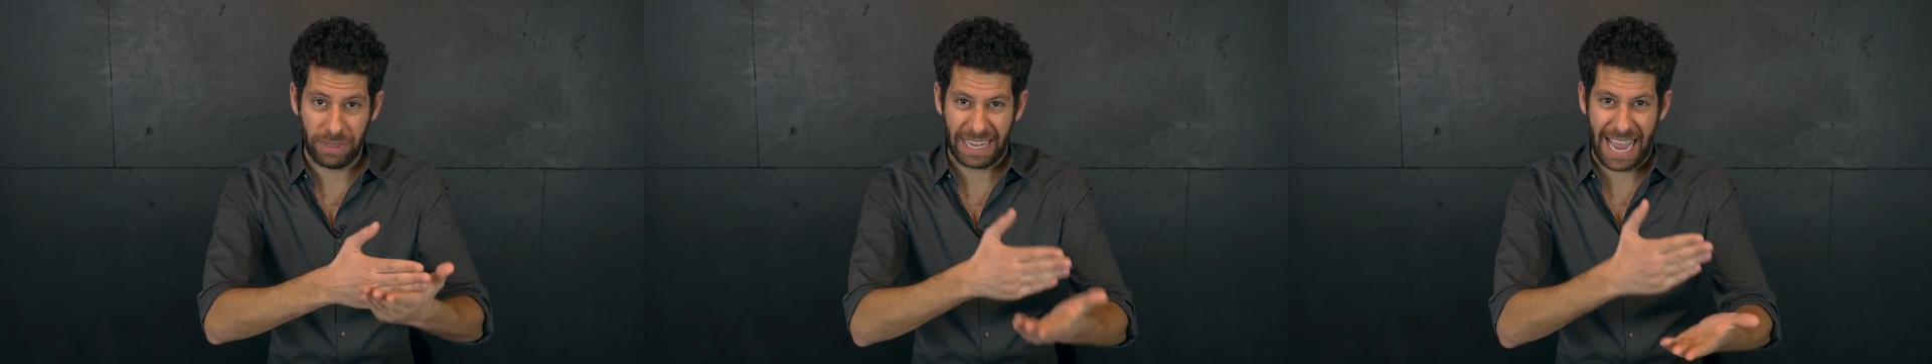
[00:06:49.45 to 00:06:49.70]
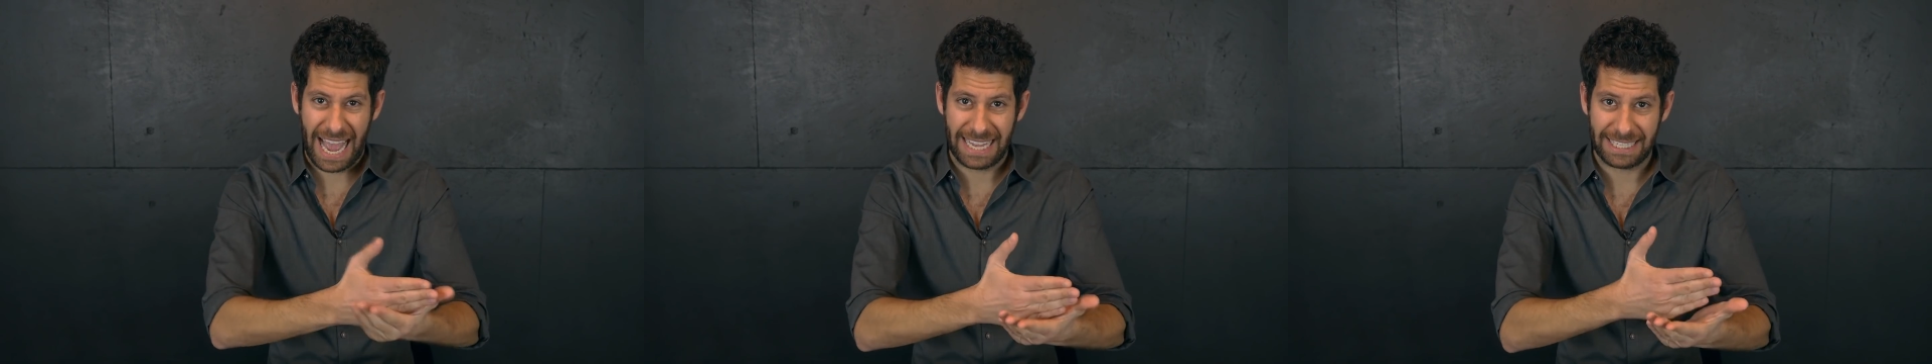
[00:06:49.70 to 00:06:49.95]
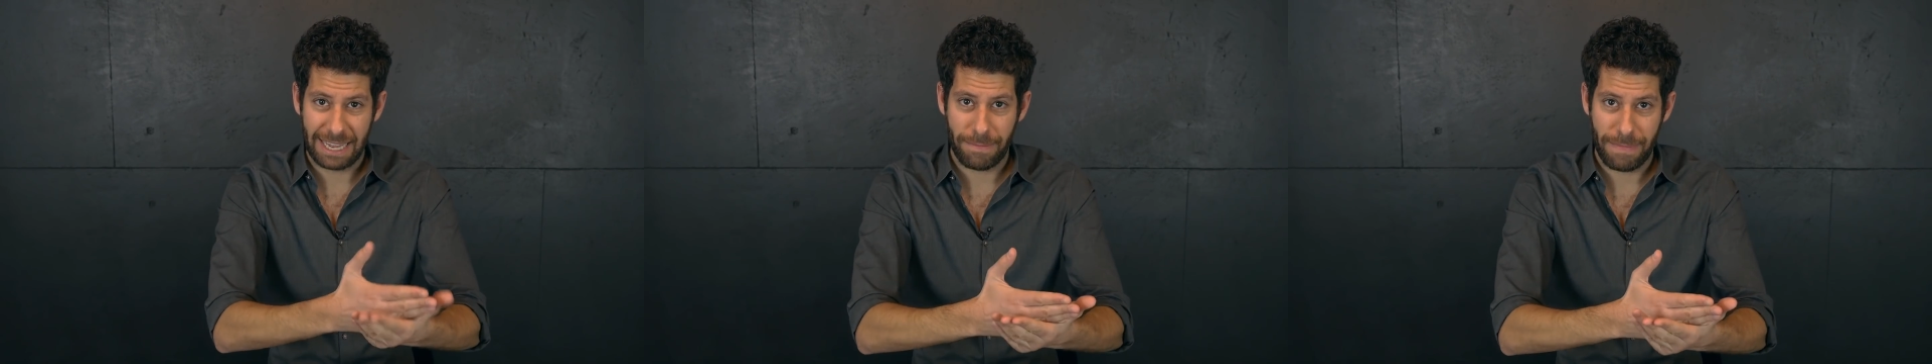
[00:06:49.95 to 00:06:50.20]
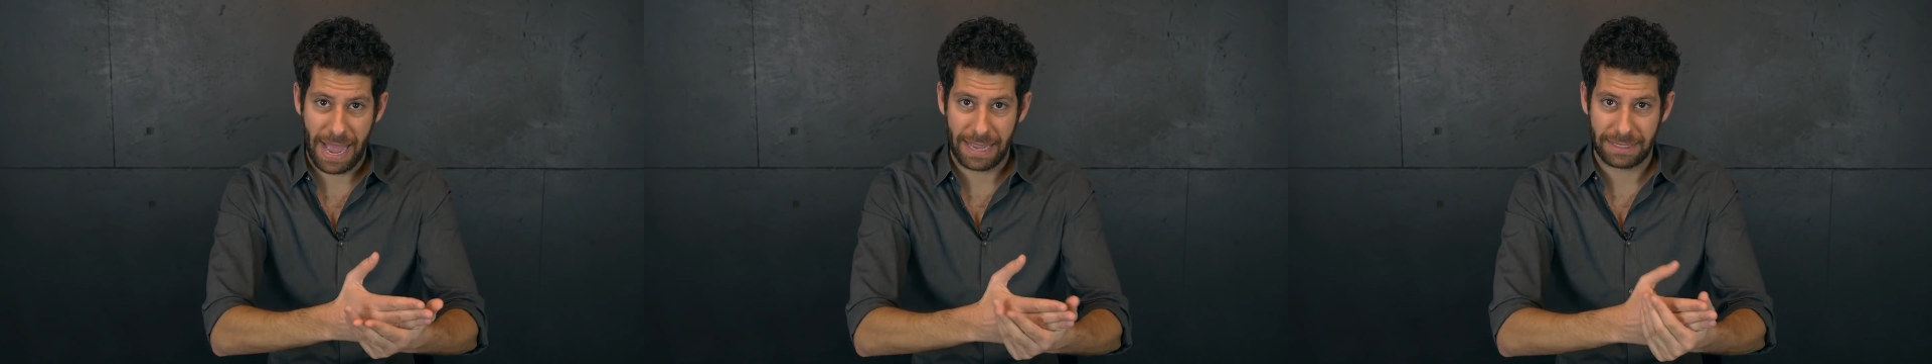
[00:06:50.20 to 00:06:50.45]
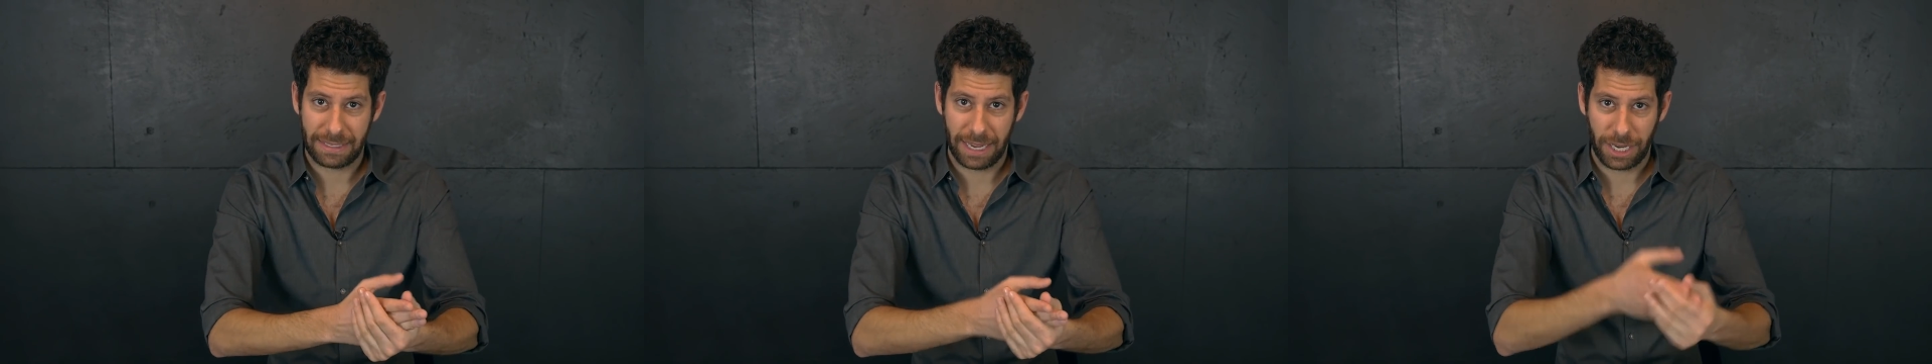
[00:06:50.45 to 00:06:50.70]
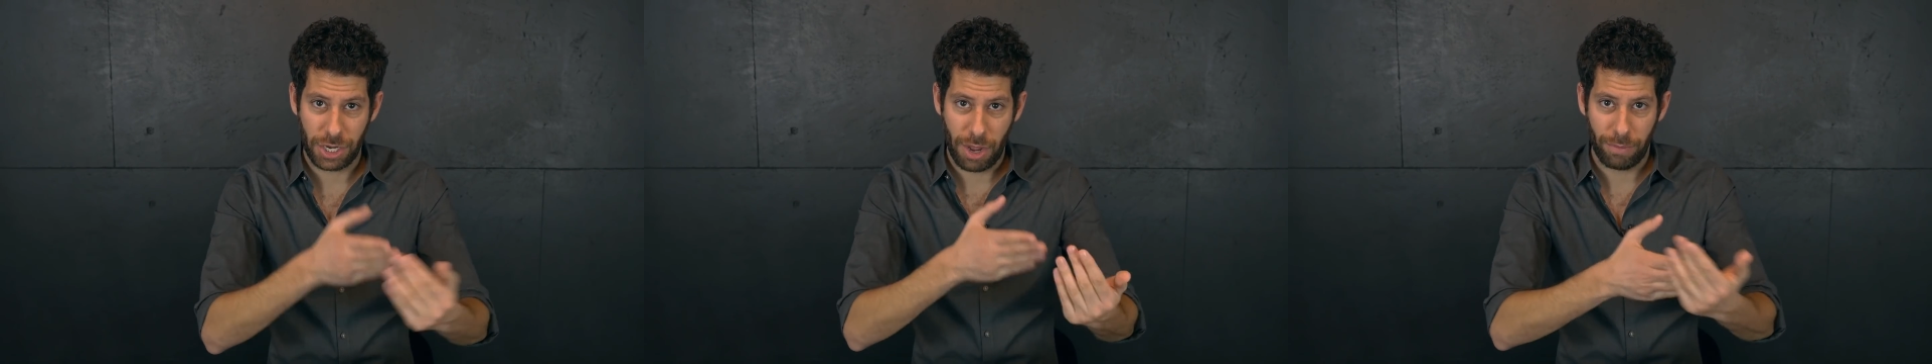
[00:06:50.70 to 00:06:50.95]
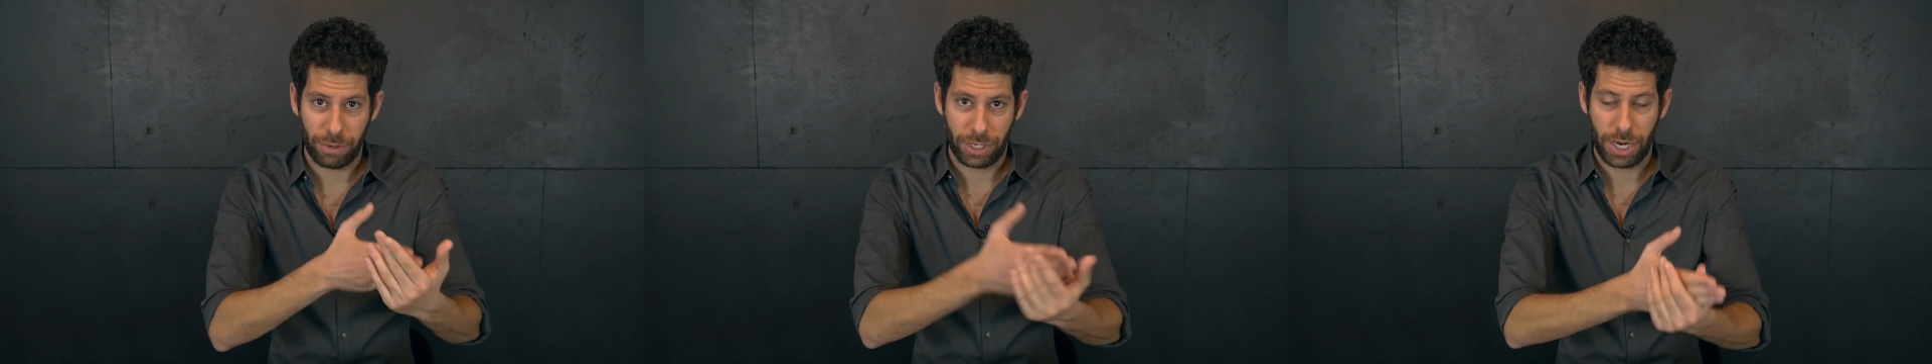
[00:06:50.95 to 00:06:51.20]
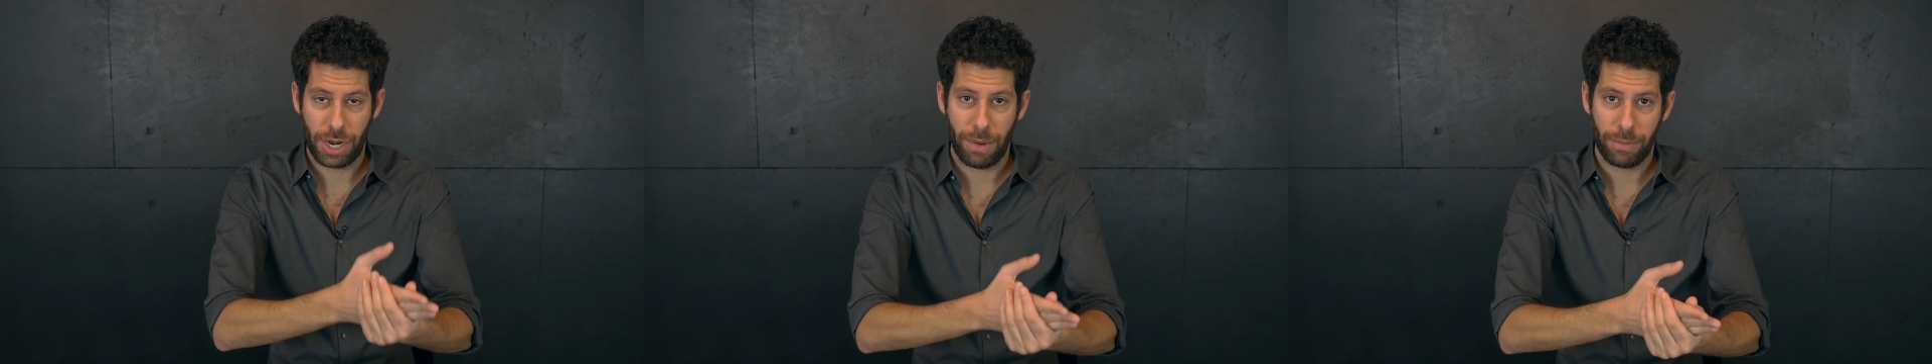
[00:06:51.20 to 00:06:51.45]
like SMS, like number
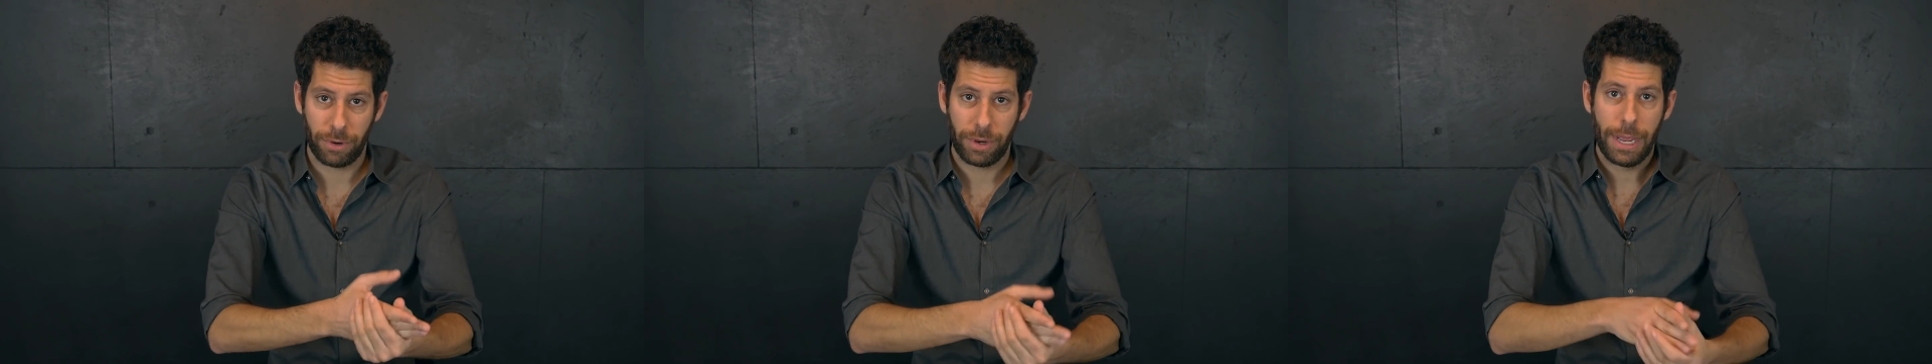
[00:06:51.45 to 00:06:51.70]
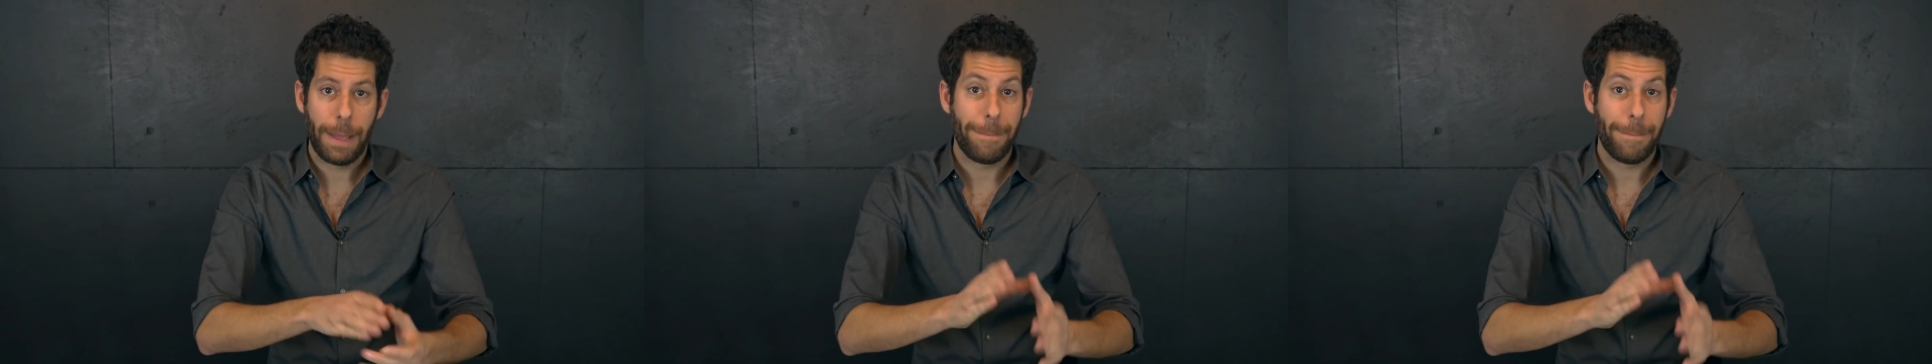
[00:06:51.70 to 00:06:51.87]
to number,